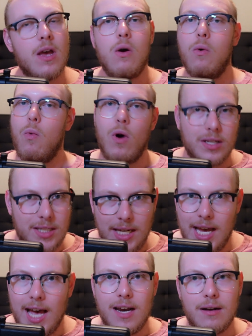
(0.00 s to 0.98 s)
Once
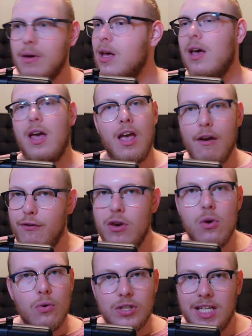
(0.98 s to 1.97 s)
again, if
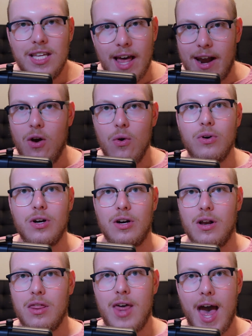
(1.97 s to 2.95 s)
you see that
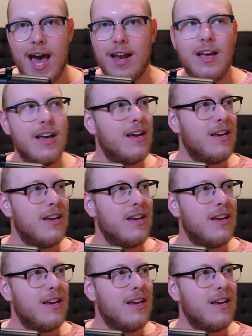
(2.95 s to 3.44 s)
owner that,